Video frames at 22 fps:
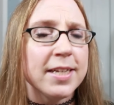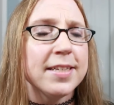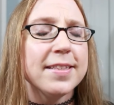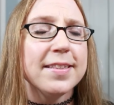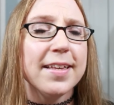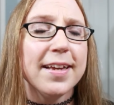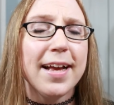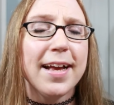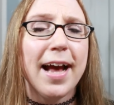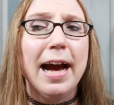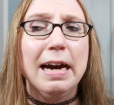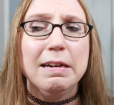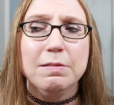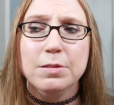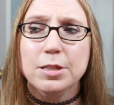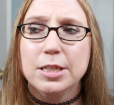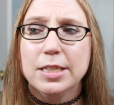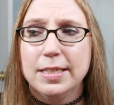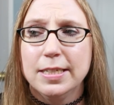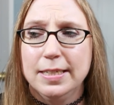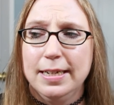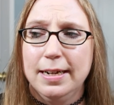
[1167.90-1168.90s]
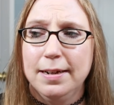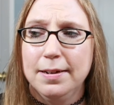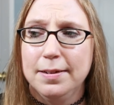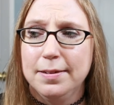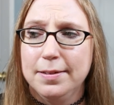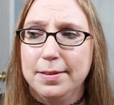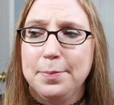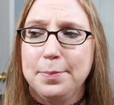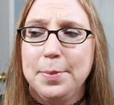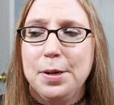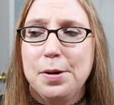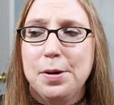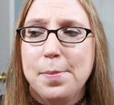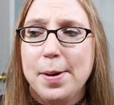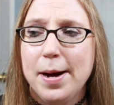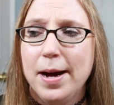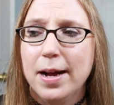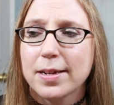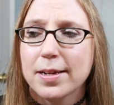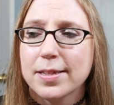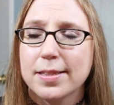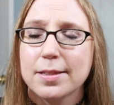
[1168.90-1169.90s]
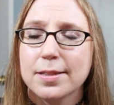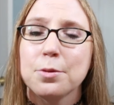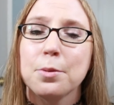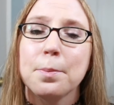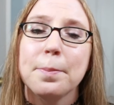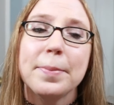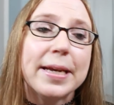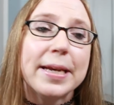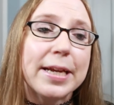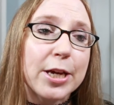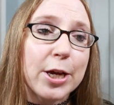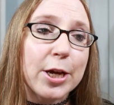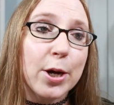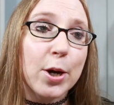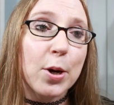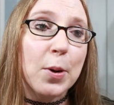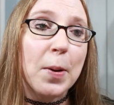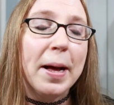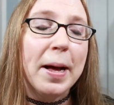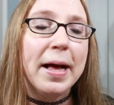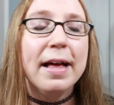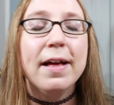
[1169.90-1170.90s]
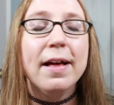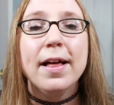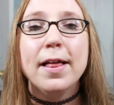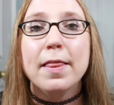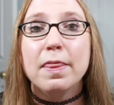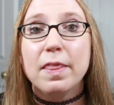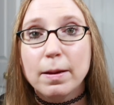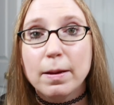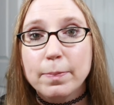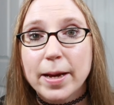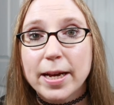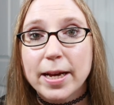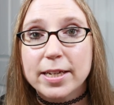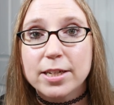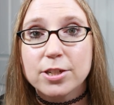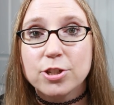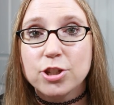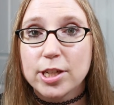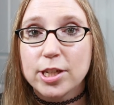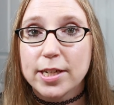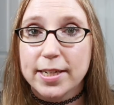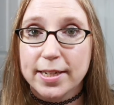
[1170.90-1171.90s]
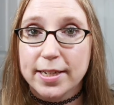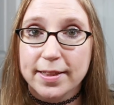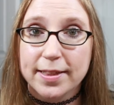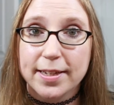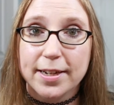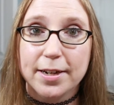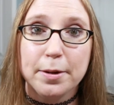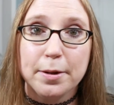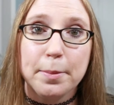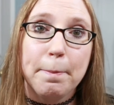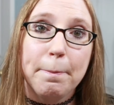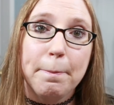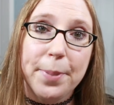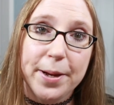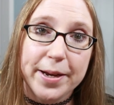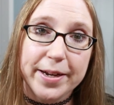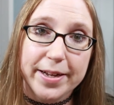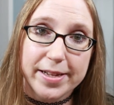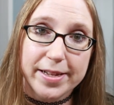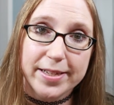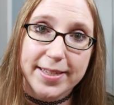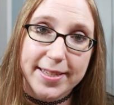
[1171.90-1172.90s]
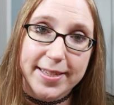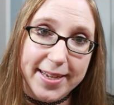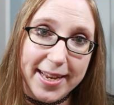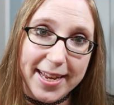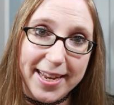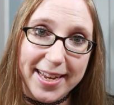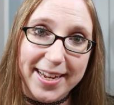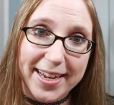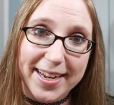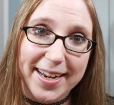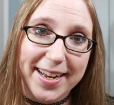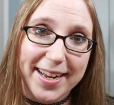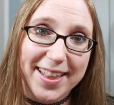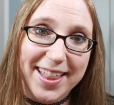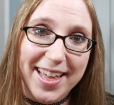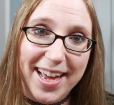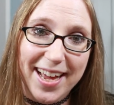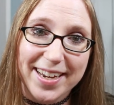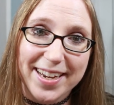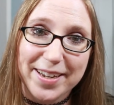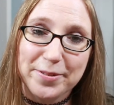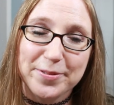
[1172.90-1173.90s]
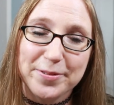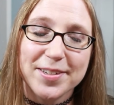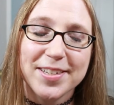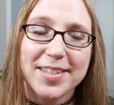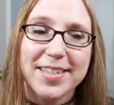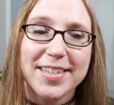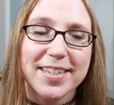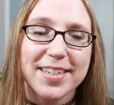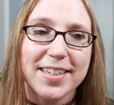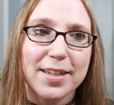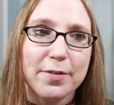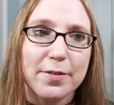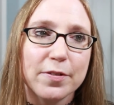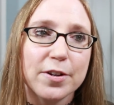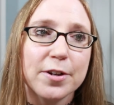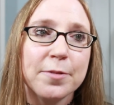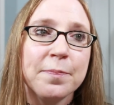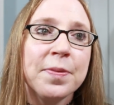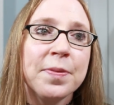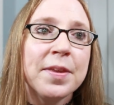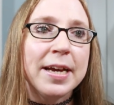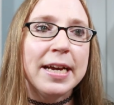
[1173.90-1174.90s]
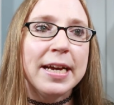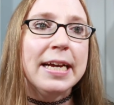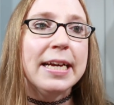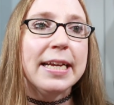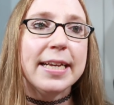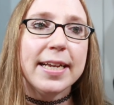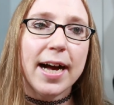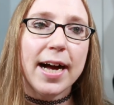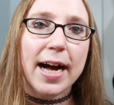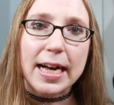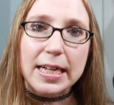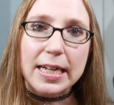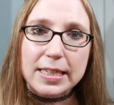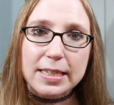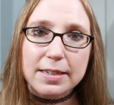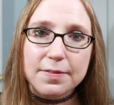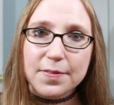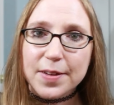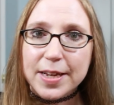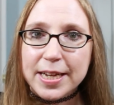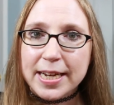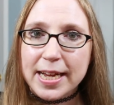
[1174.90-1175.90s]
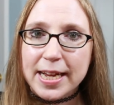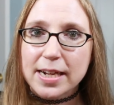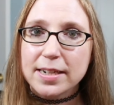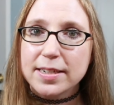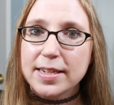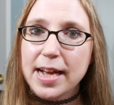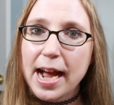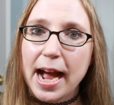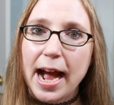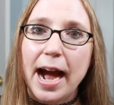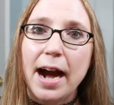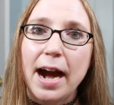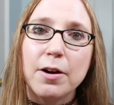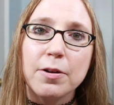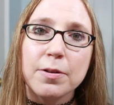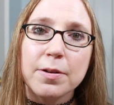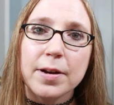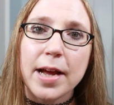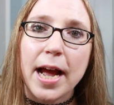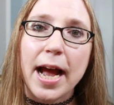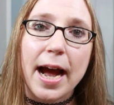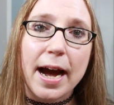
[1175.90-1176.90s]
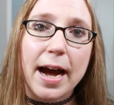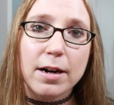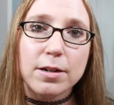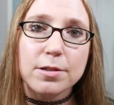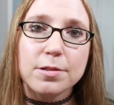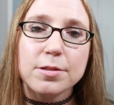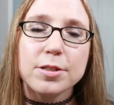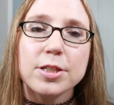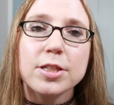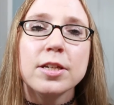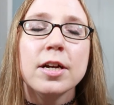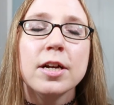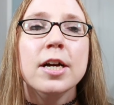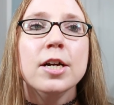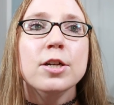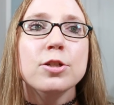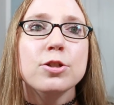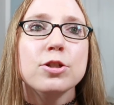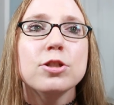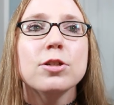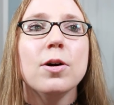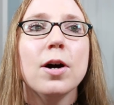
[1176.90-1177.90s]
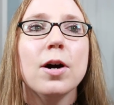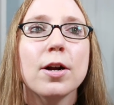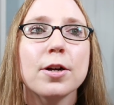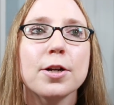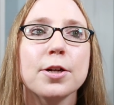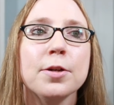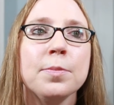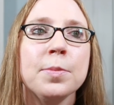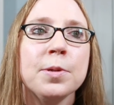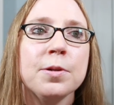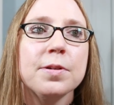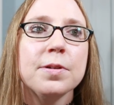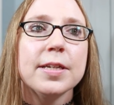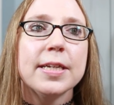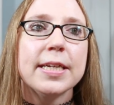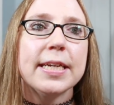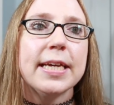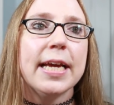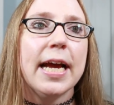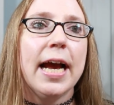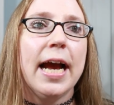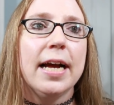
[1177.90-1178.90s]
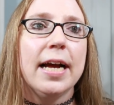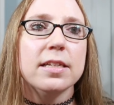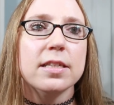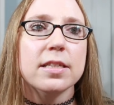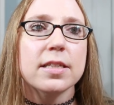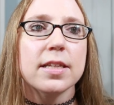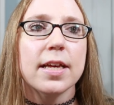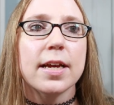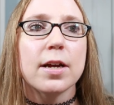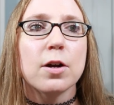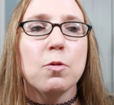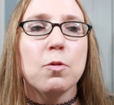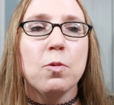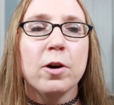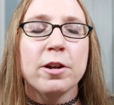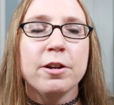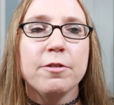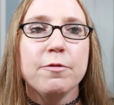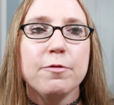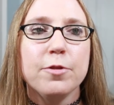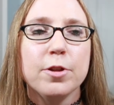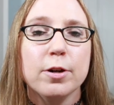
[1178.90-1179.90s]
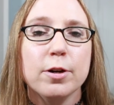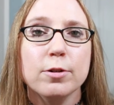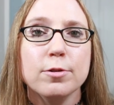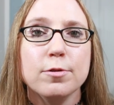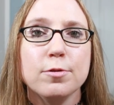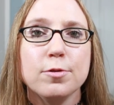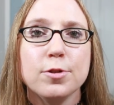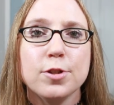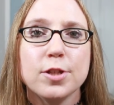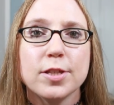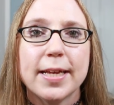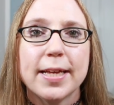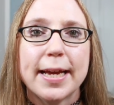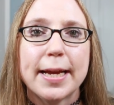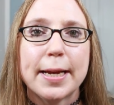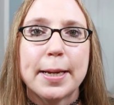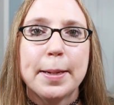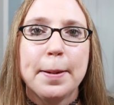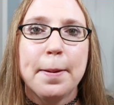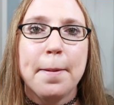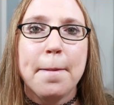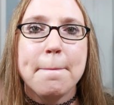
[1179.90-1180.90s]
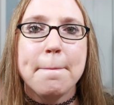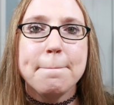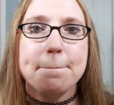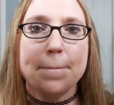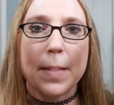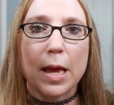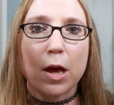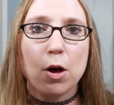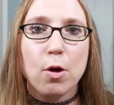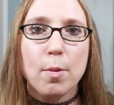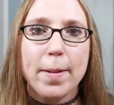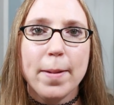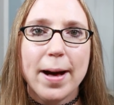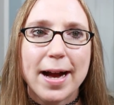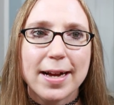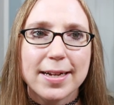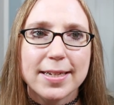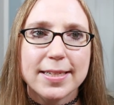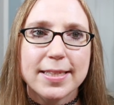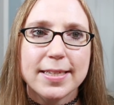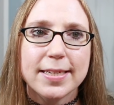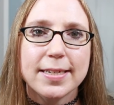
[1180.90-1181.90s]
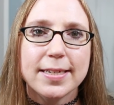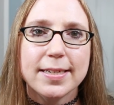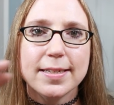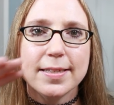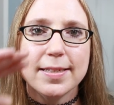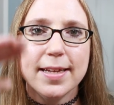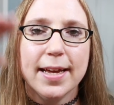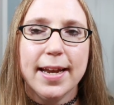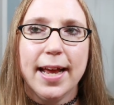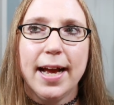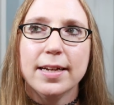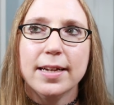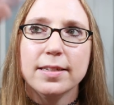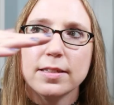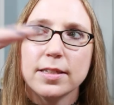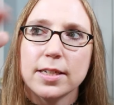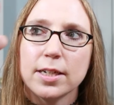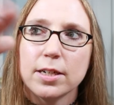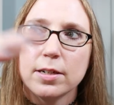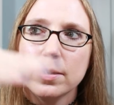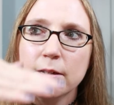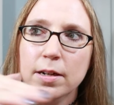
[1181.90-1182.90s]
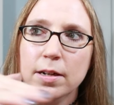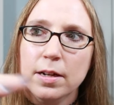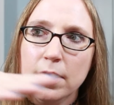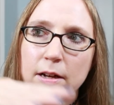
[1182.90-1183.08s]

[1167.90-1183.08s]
It's like I was just out at the mailbox a little bit ago. That package ain't in there, but it's saying that it was delivered. Now, I live in a townhouse, so our community has like one of those like mailboxes that has like